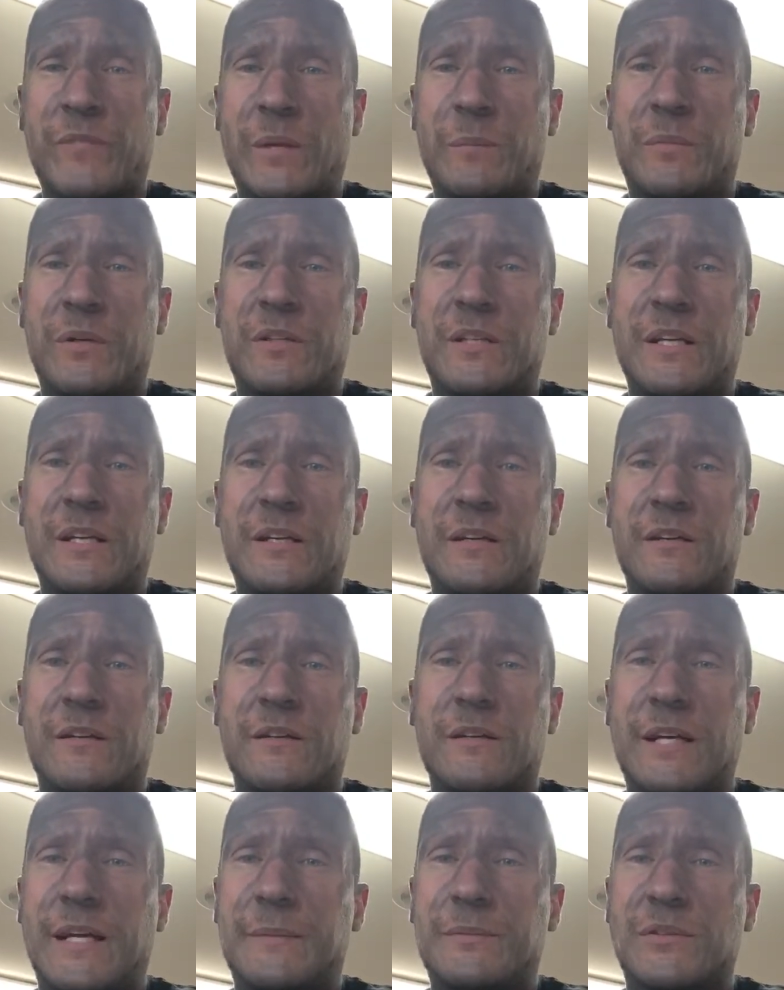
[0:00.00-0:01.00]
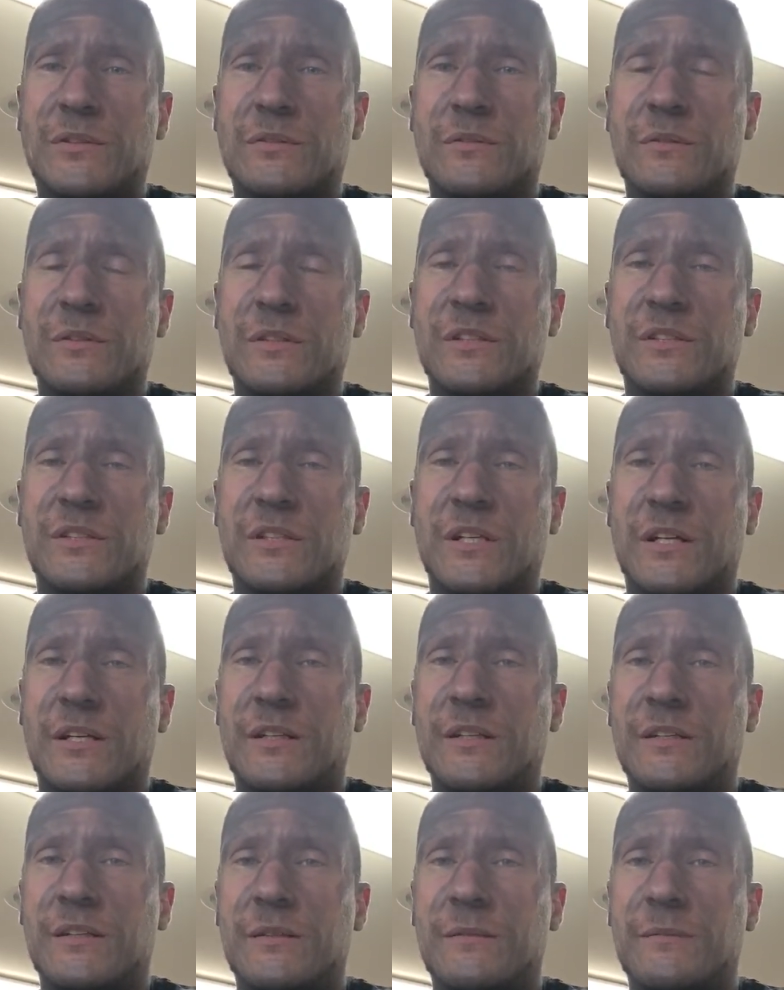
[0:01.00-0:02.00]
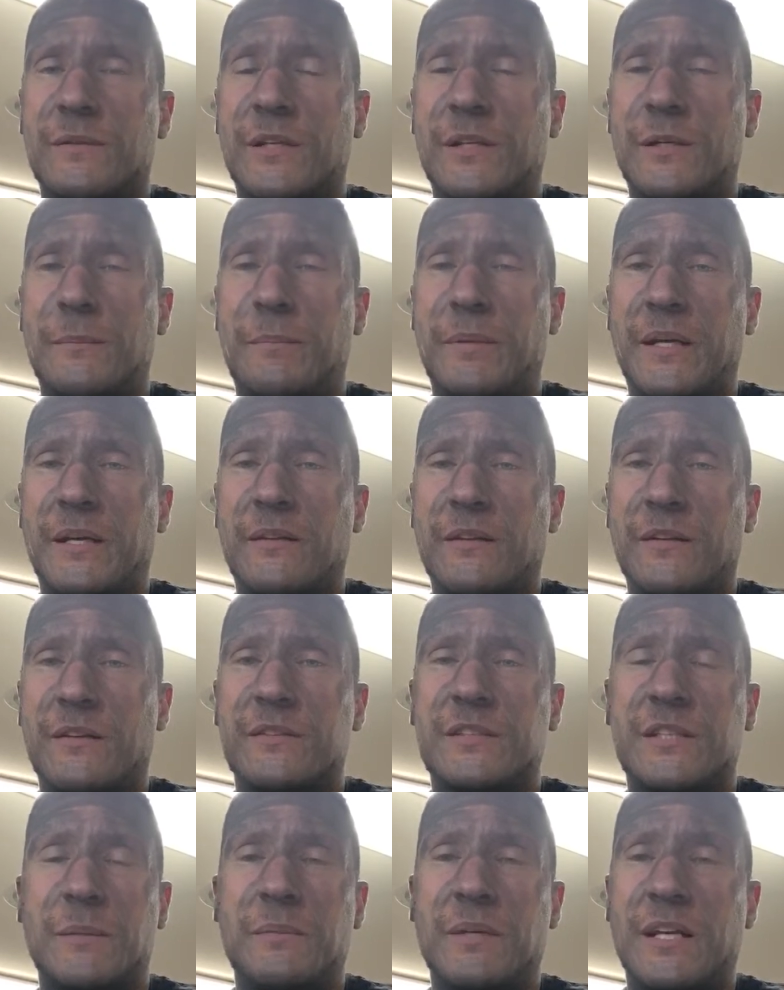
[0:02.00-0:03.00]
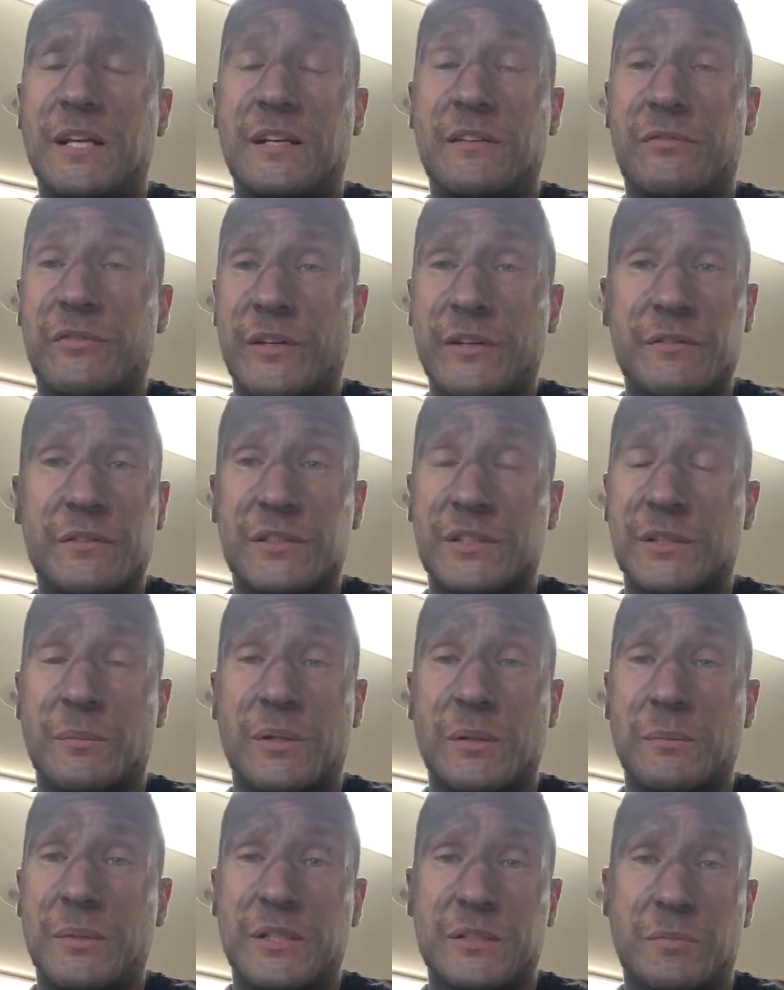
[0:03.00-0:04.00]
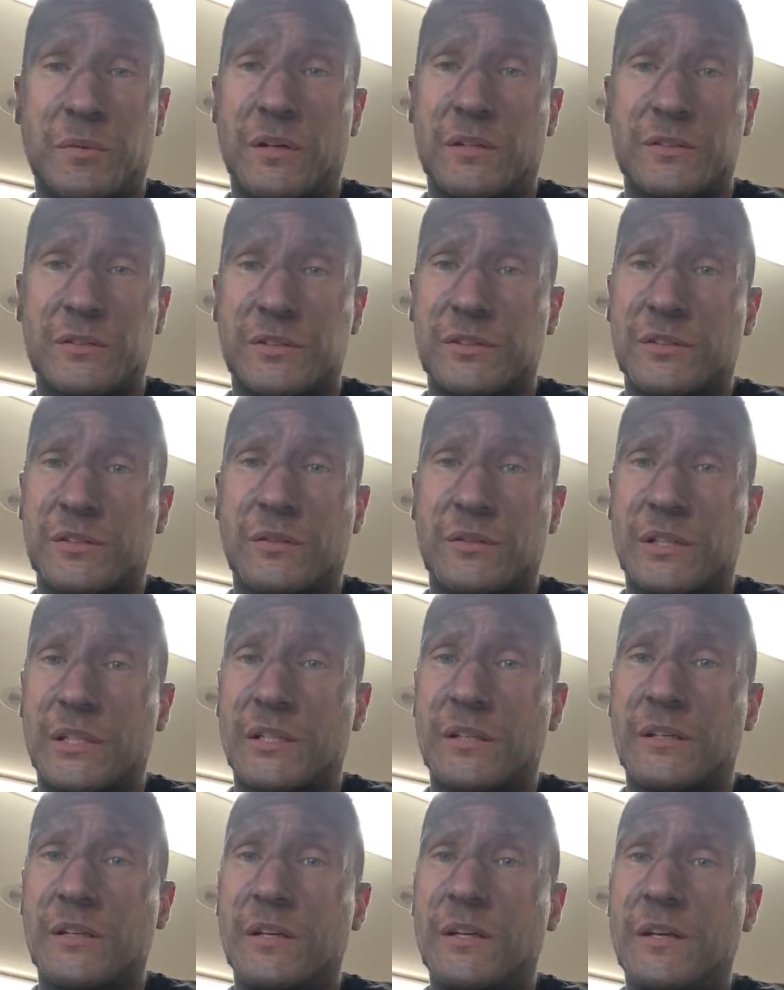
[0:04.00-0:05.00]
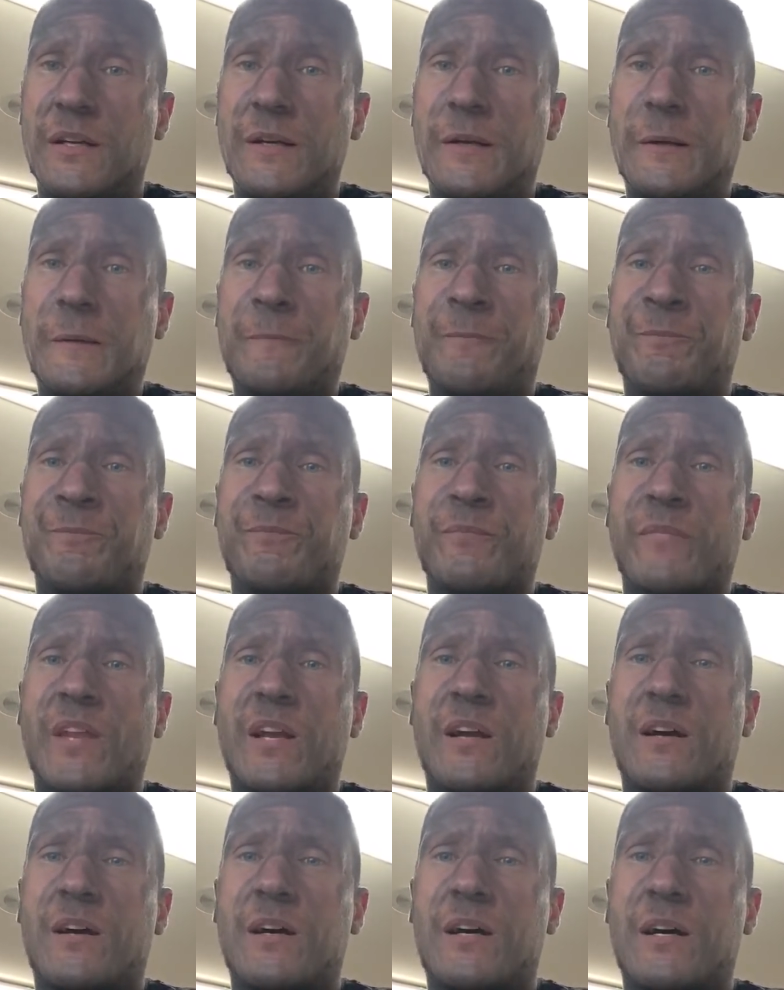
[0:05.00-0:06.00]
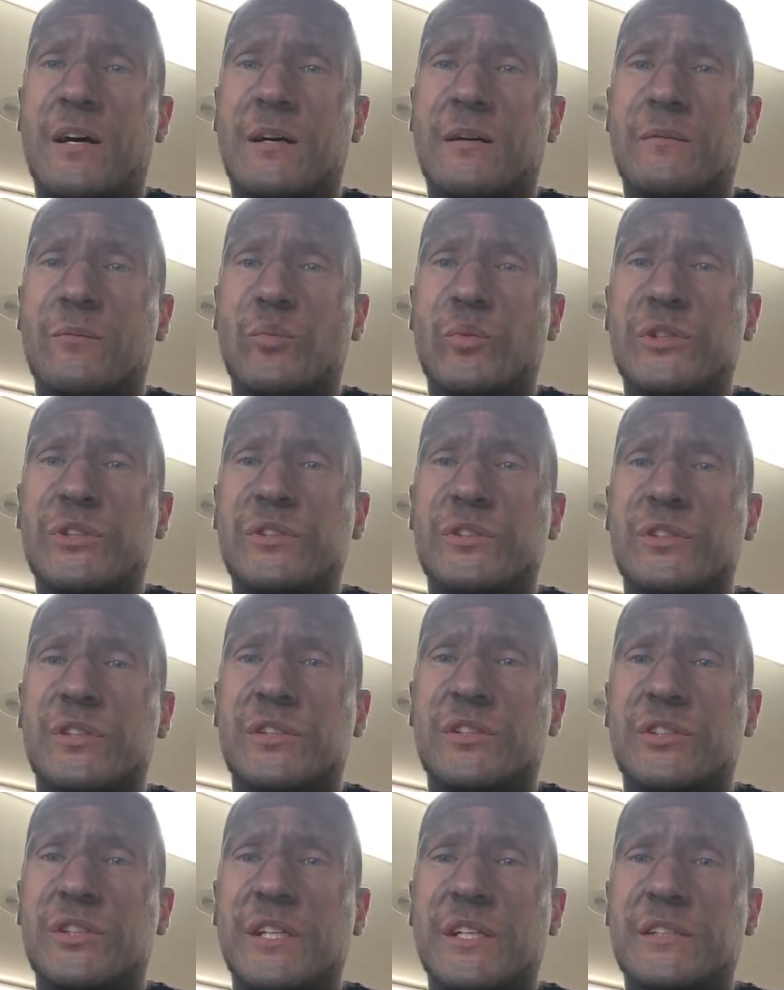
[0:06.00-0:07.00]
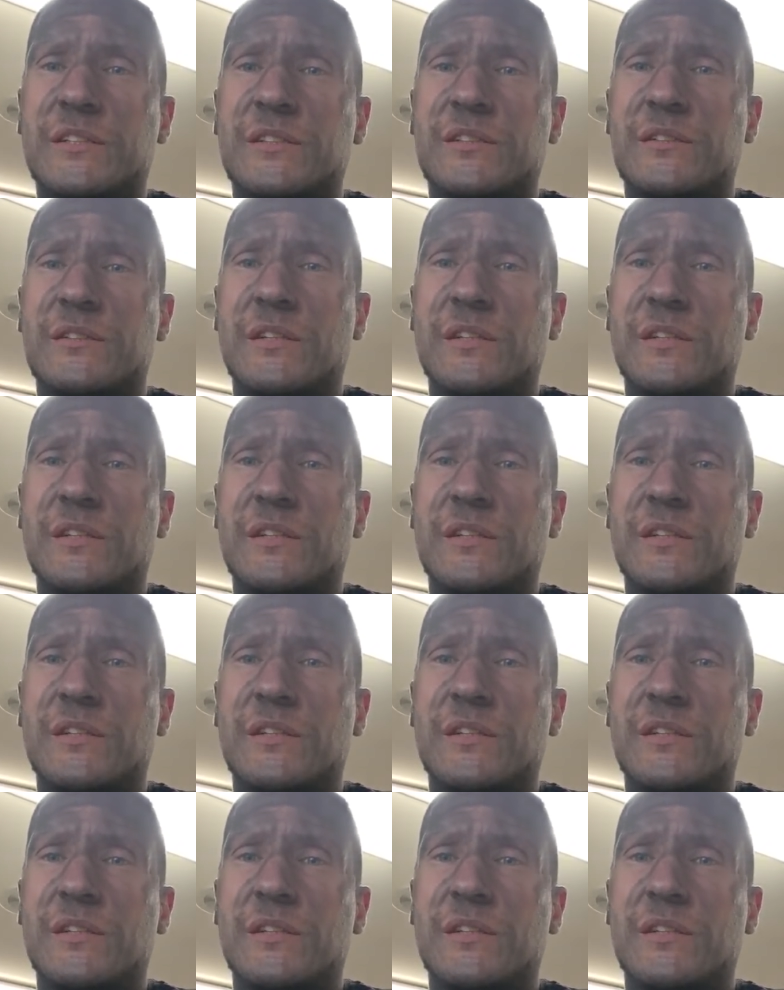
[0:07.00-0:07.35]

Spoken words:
but they're absolutely suck. They're a pain. They're intimidating for even some of the best polishers out there. Would you suggest